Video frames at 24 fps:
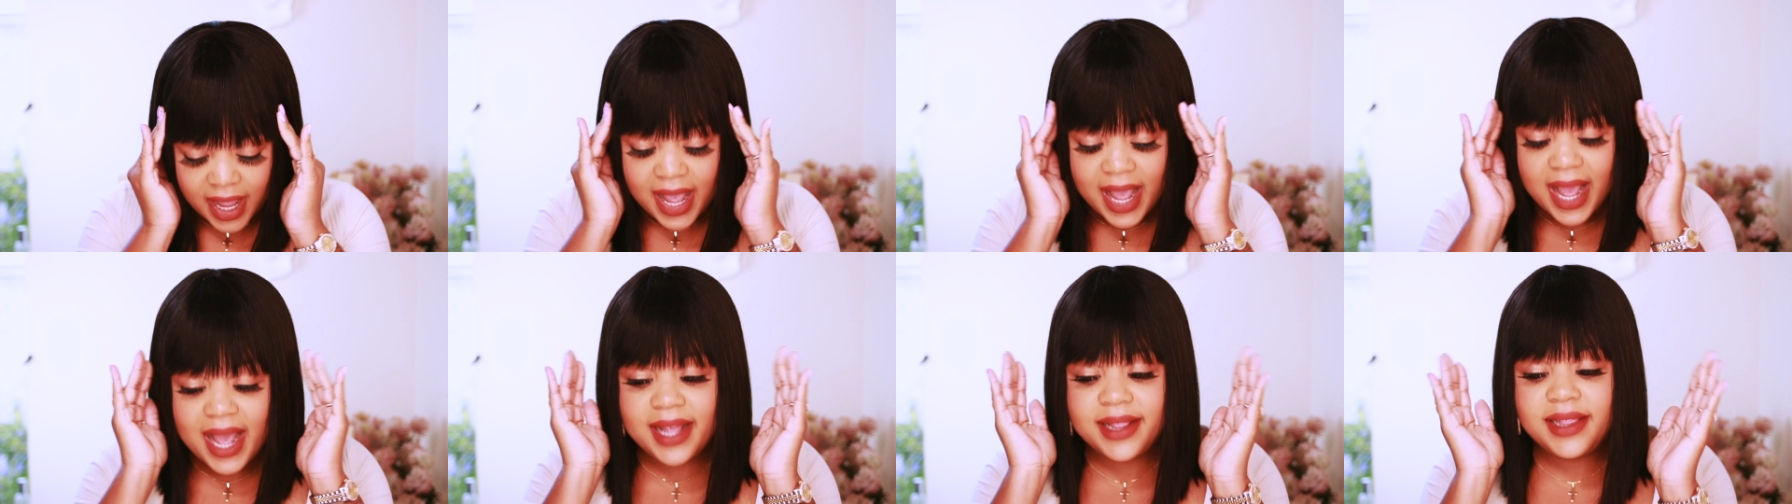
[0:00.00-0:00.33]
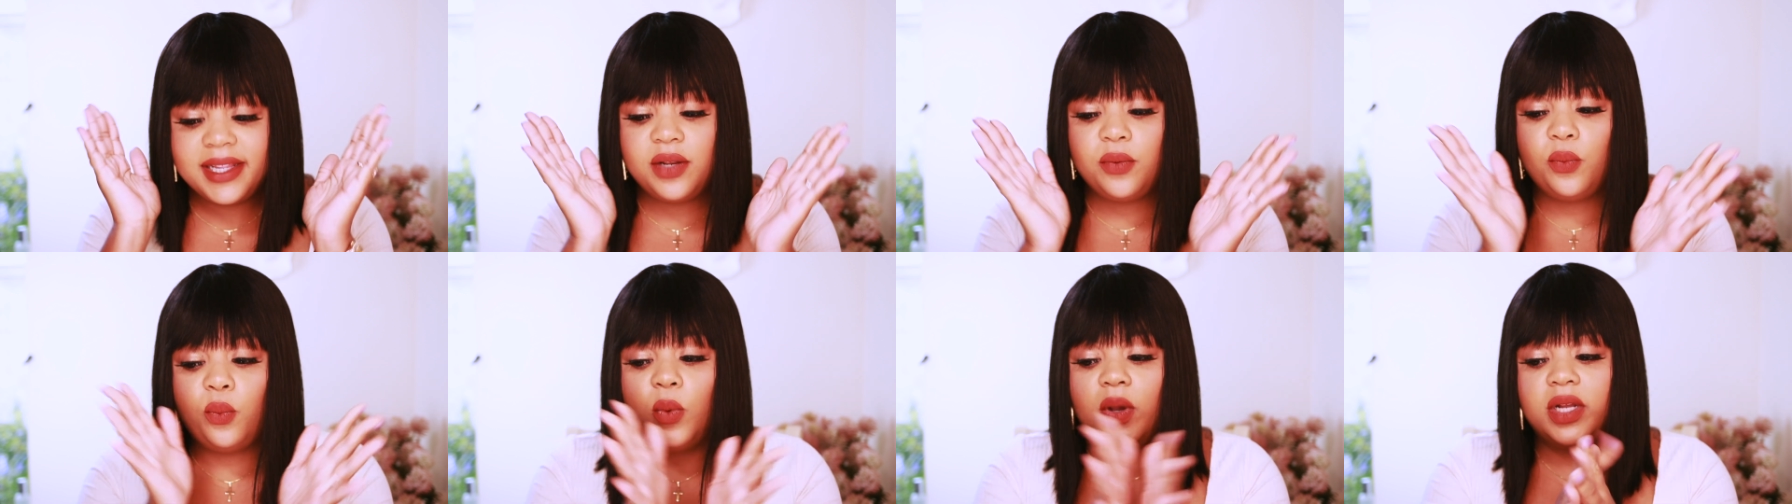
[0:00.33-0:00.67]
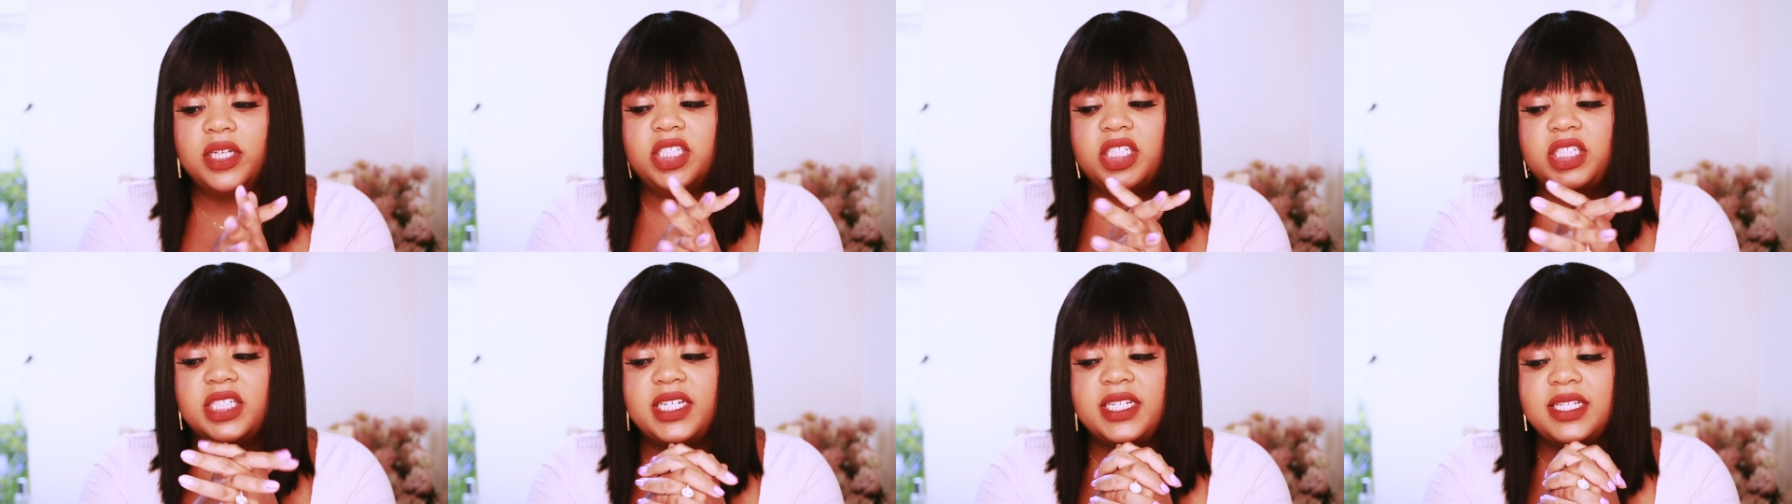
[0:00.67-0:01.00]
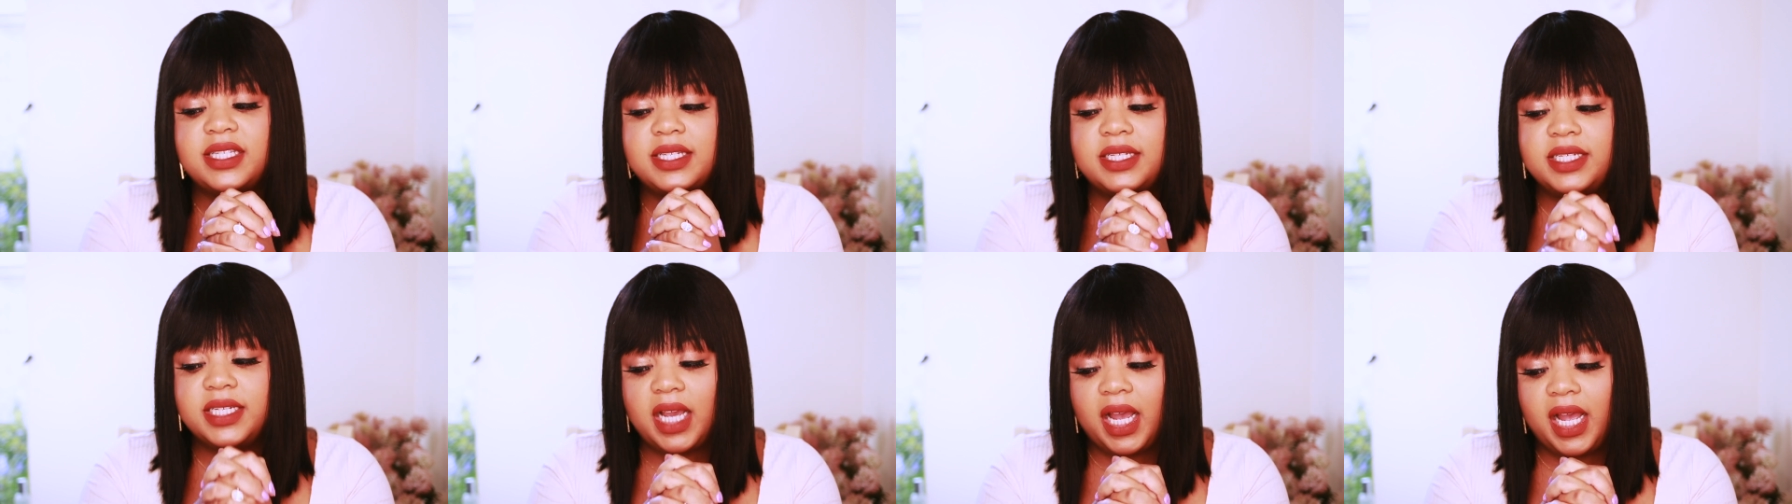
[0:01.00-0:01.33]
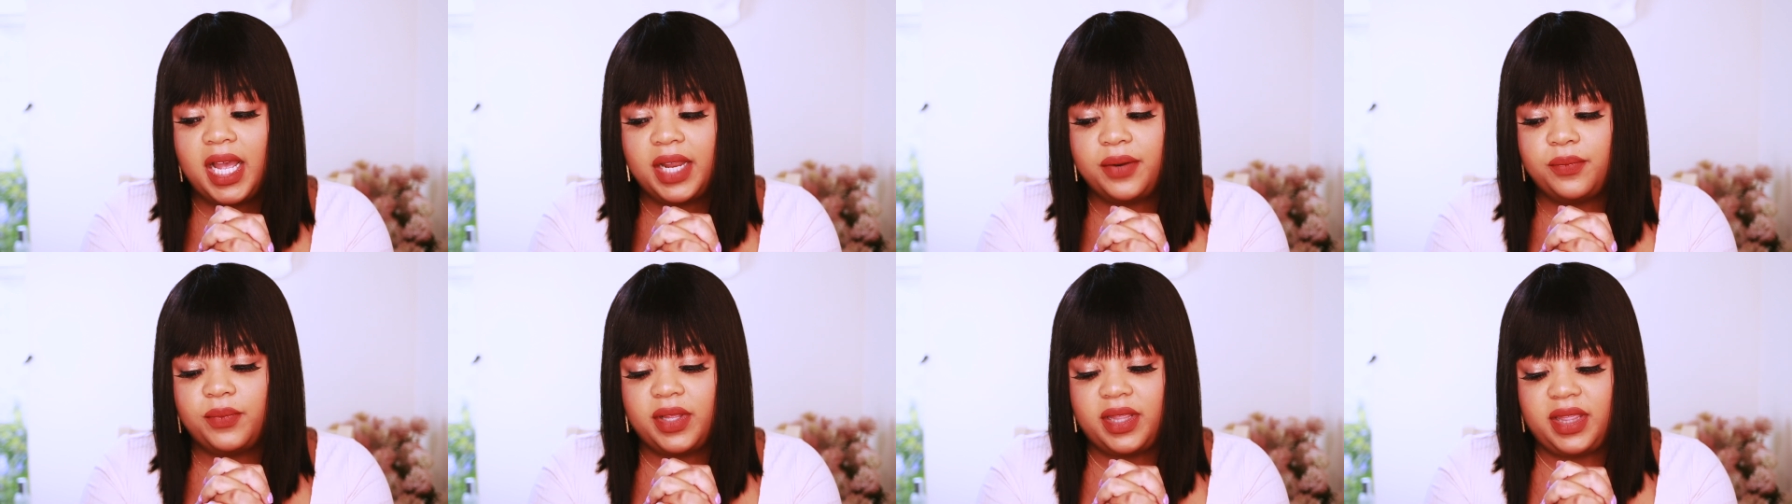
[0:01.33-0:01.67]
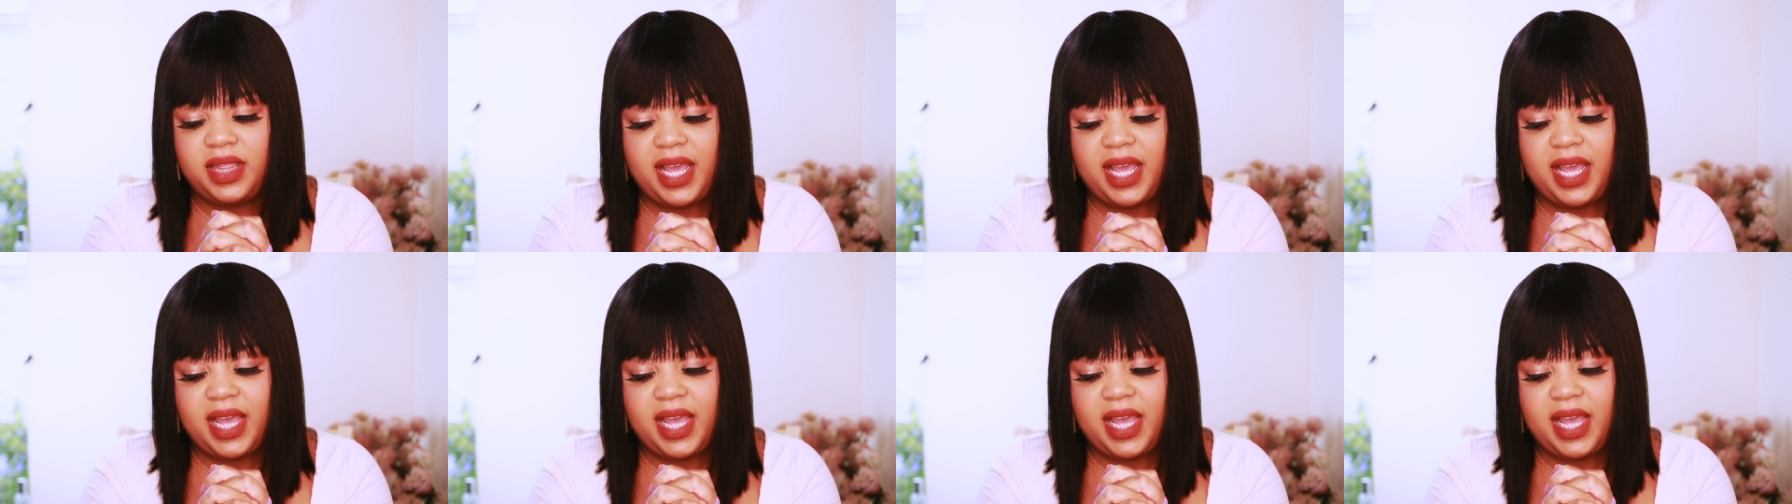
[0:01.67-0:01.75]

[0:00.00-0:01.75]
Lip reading: And then once she's done with